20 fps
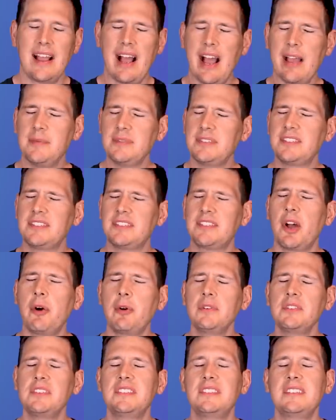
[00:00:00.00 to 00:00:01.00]
I'm
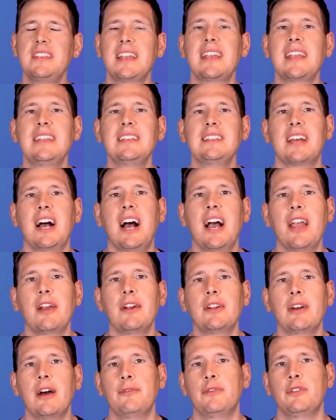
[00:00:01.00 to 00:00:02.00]
so sick and
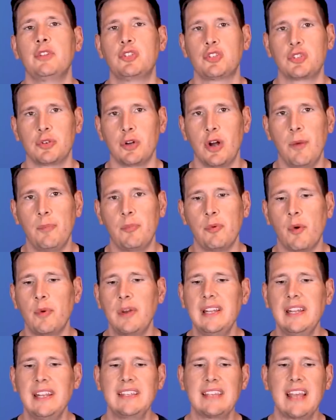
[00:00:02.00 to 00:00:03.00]
tired of the trope where
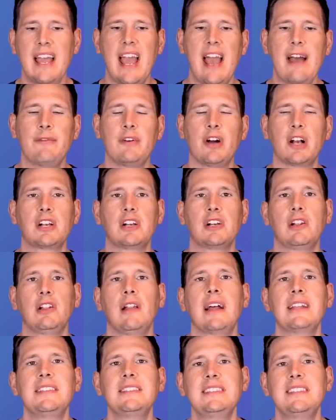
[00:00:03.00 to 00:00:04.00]
we need to have a
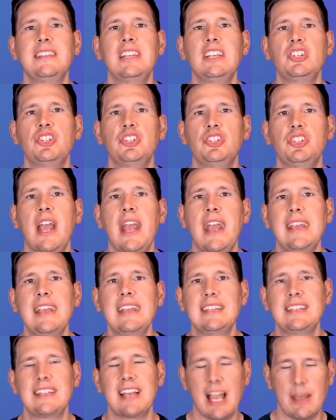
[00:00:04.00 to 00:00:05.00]
klutzy,
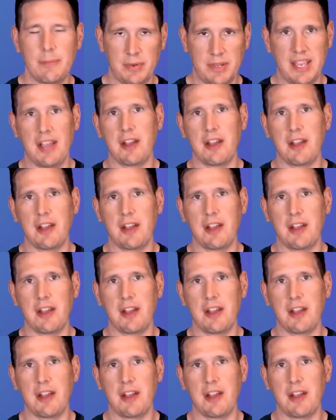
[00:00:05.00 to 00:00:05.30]
shaggy type